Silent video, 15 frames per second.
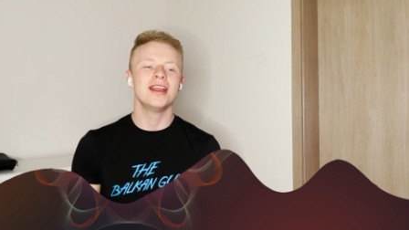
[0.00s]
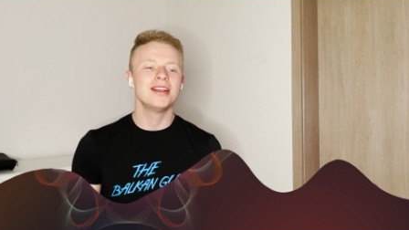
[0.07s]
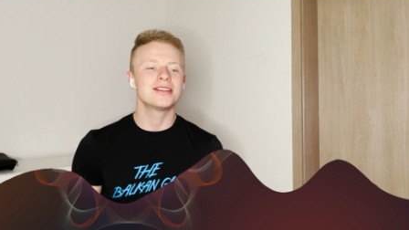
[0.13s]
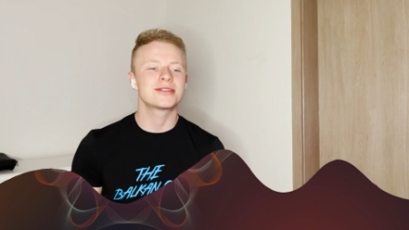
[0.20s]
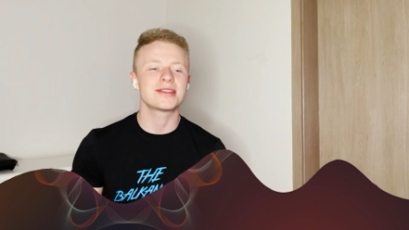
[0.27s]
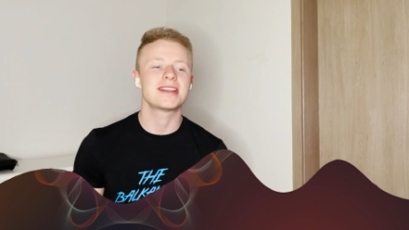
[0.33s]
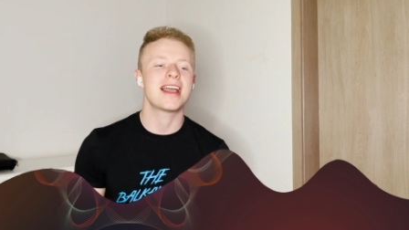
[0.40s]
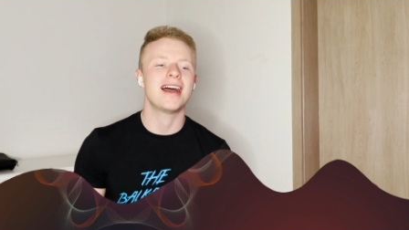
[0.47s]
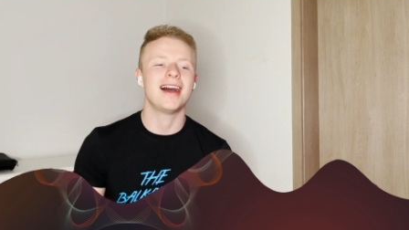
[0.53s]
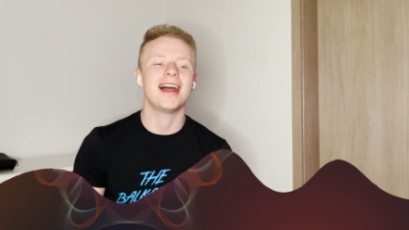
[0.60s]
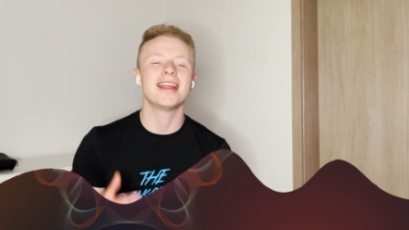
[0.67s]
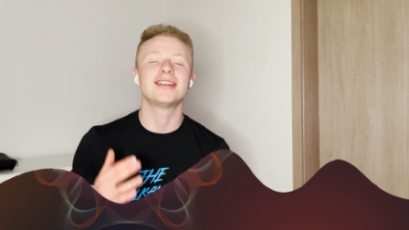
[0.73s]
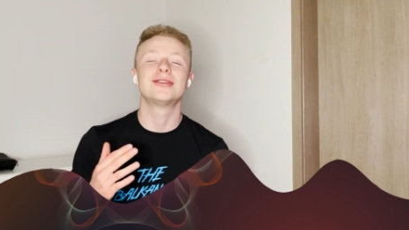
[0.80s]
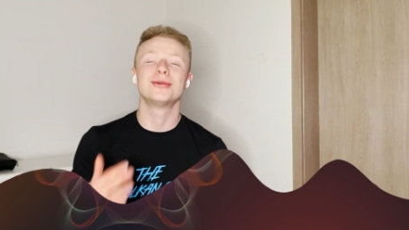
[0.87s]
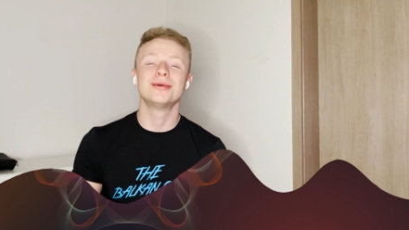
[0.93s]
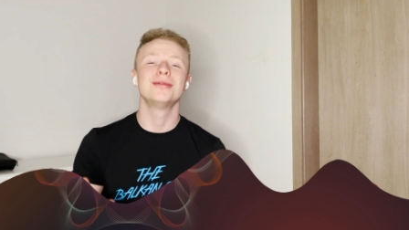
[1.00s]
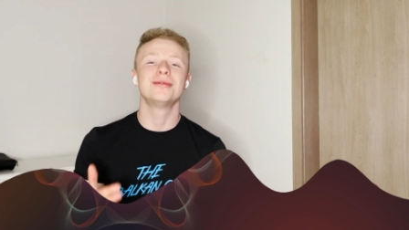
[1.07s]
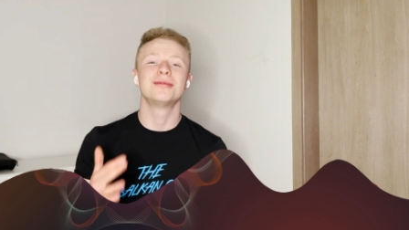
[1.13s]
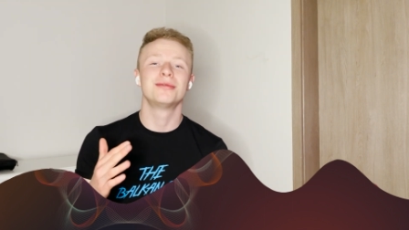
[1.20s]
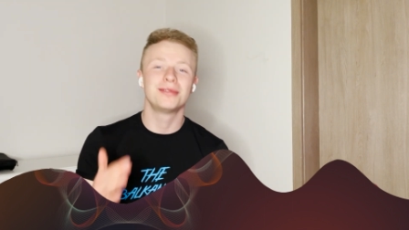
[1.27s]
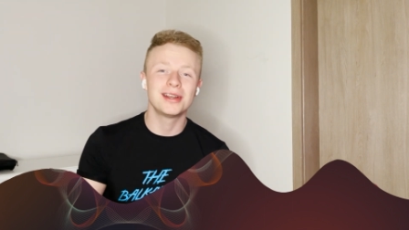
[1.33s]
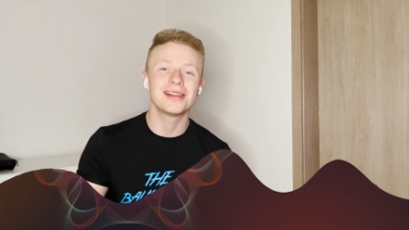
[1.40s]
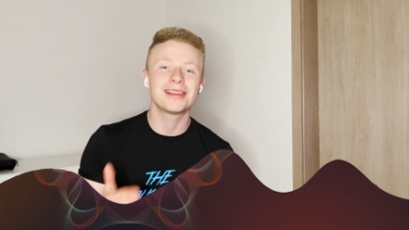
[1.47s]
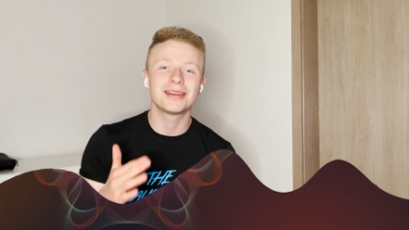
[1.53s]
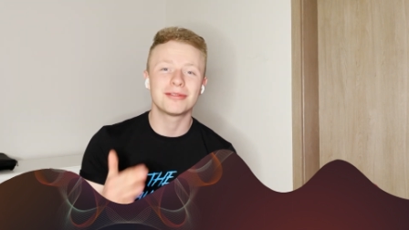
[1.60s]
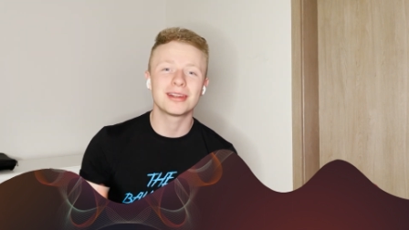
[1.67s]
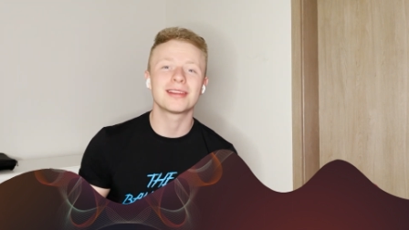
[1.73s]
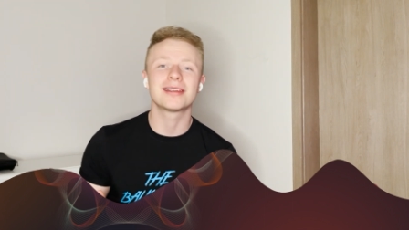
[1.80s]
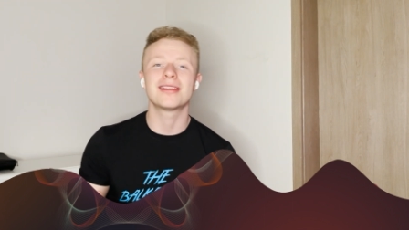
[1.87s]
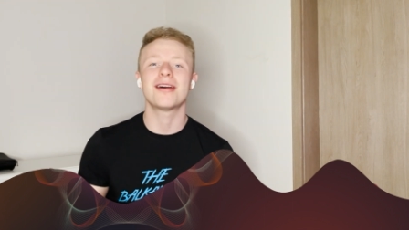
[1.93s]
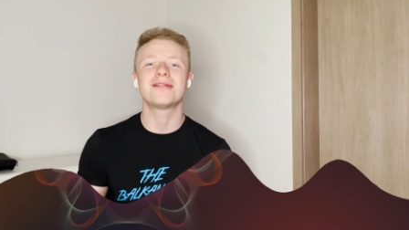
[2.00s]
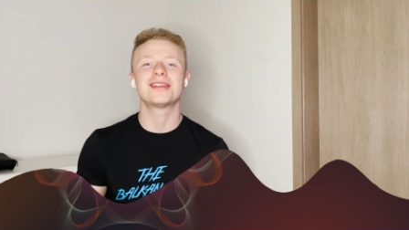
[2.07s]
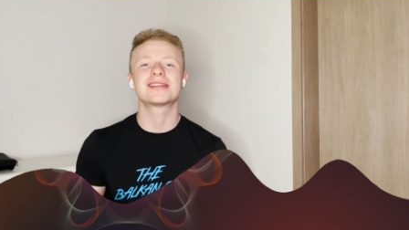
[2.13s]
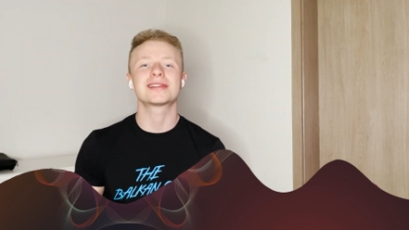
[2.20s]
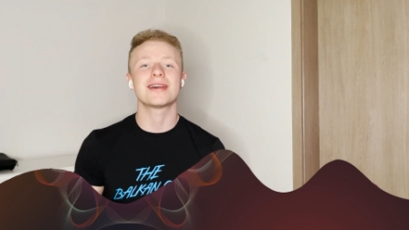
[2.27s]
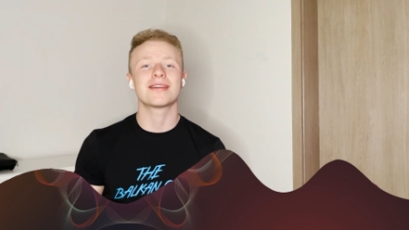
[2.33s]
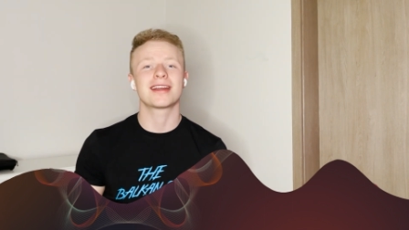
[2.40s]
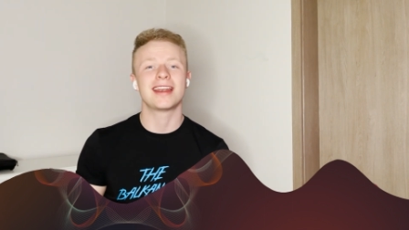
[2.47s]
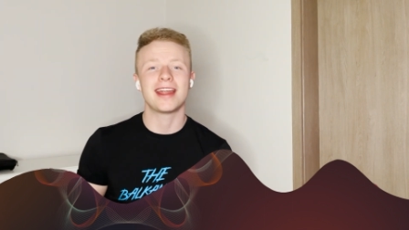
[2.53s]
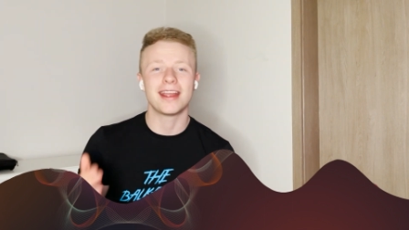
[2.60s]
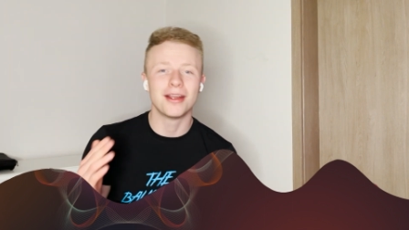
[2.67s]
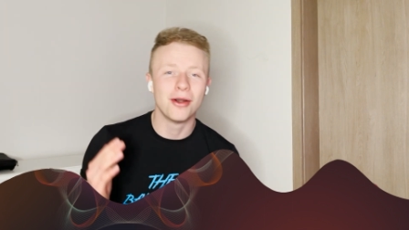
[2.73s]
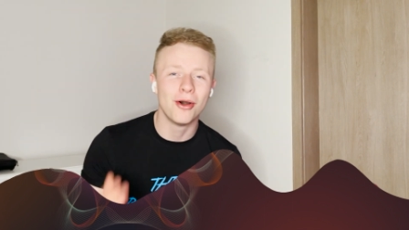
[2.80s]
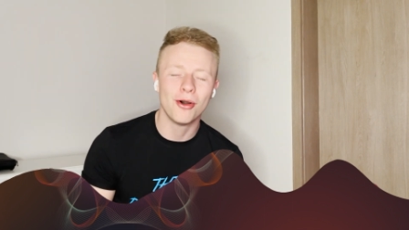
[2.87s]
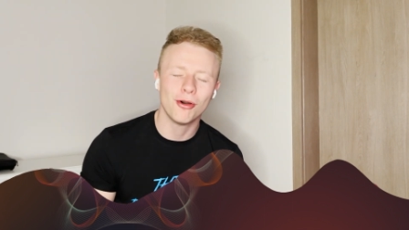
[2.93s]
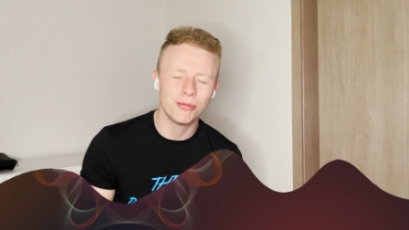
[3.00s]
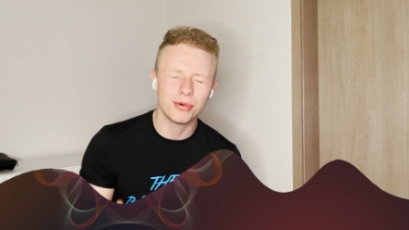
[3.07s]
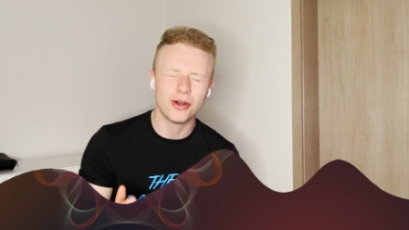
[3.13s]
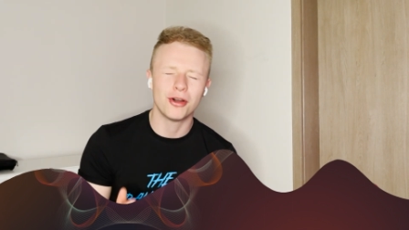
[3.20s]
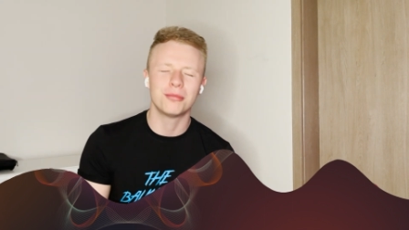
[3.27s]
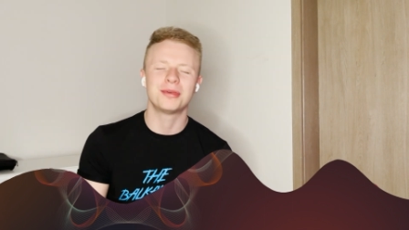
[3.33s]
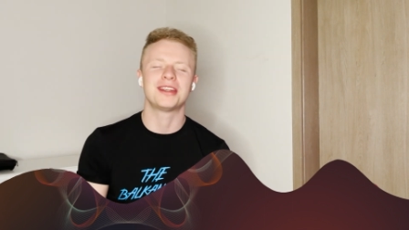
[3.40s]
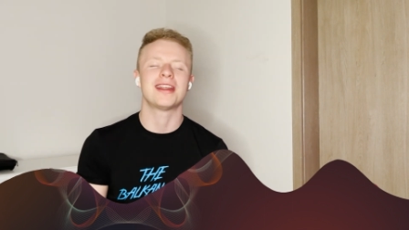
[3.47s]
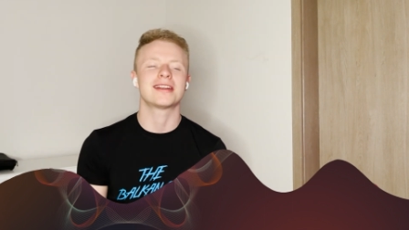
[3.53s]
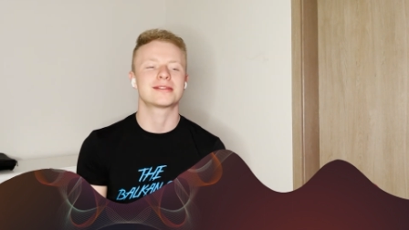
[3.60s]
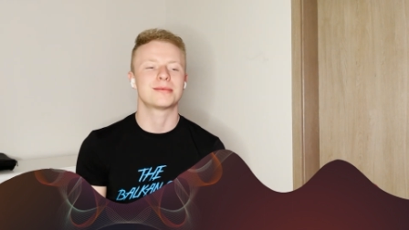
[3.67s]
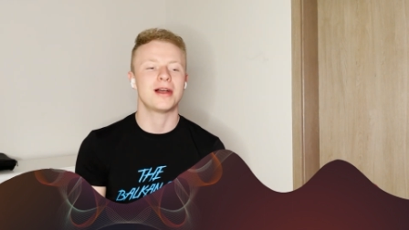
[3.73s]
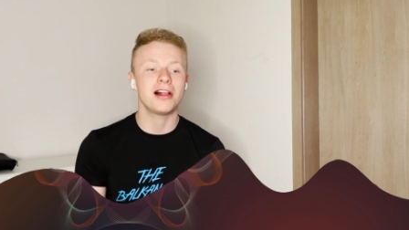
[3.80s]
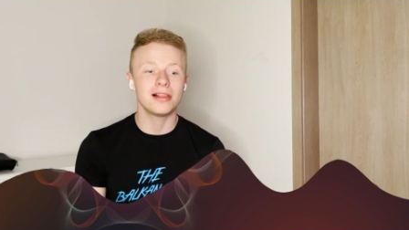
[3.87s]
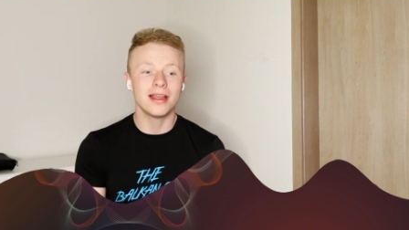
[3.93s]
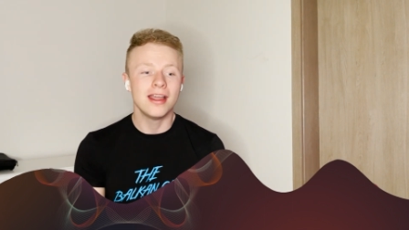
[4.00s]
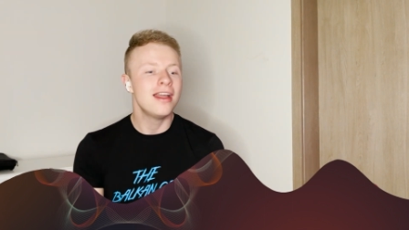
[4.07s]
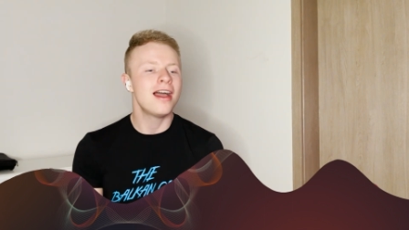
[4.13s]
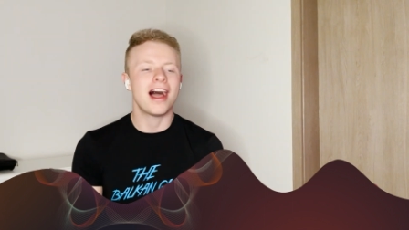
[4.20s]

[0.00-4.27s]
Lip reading: So yeah, I do really love this song, and I hope it does well.